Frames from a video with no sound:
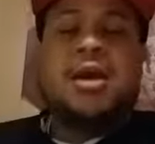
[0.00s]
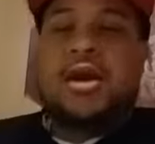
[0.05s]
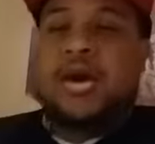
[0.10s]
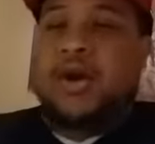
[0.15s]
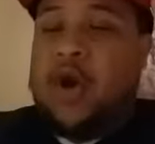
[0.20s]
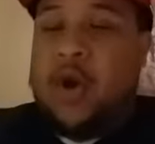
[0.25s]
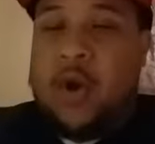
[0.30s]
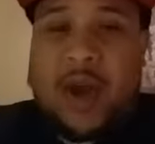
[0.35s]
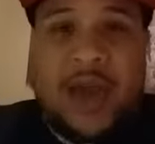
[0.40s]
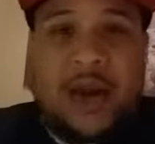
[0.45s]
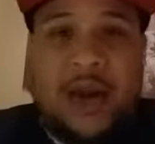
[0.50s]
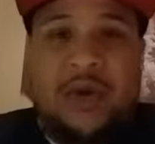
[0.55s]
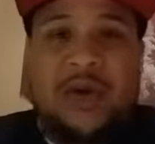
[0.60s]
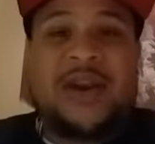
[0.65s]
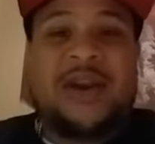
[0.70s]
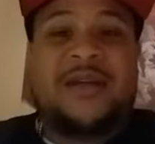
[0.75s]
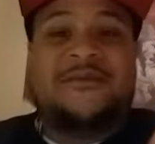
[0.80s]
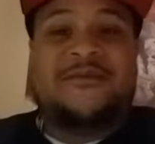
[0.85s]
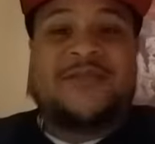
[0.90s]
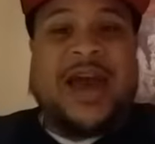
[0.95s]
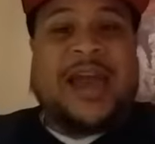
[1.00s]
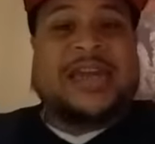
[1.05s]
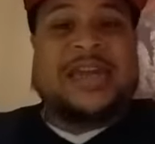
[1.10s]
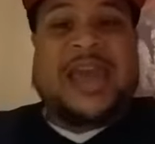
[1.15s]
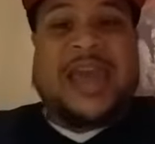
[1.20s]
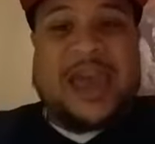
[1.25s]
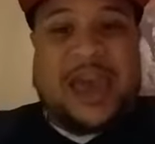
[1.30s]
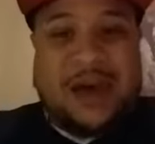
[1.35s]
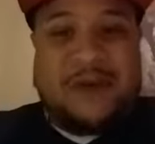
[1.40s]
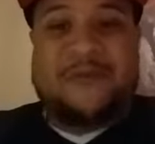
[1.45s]
Go ahead on and invite
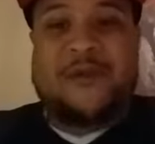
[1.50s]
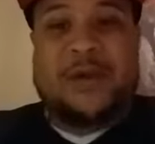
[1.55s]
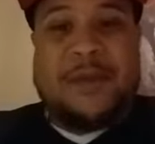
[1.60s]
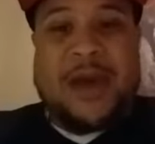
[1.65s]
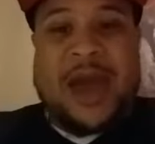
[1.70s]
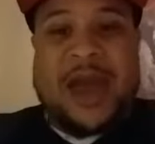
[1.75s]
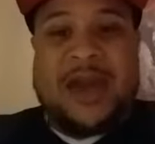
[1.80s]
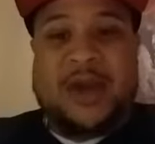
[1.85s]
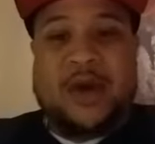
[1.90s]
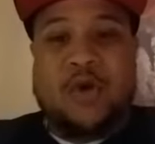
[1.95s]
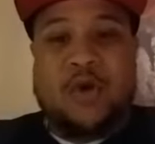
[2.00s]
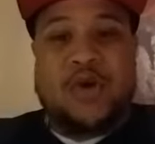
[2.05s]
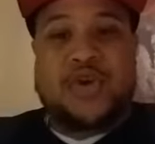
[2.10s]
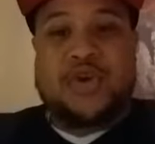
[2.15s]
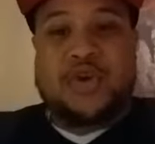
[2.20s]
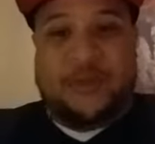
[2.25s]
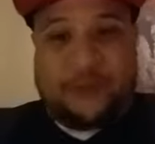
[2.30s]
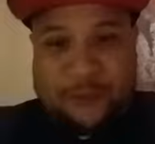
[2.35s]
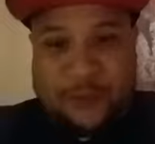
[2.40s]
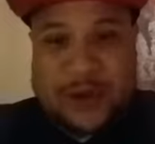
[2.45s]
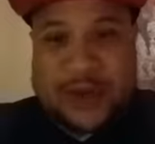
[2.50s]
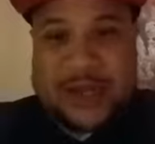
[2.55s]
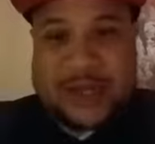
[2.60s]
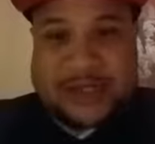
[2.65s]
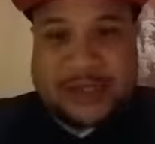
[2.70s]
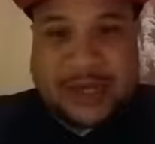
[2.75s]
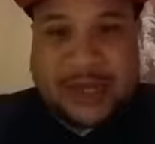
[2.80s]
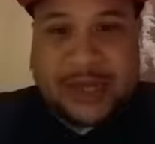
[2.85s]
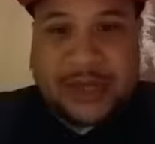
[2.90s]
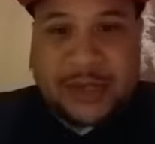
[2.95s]
everybody on your
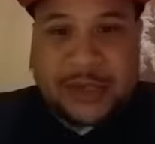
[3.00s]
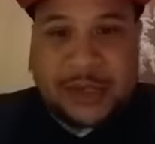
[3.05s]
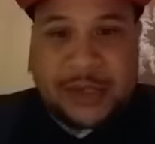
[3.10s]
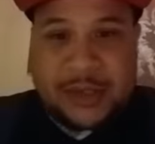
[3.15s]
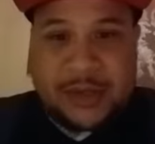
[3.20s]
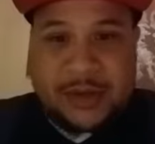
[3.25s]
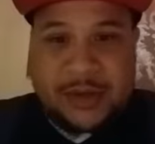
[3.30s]
friends list.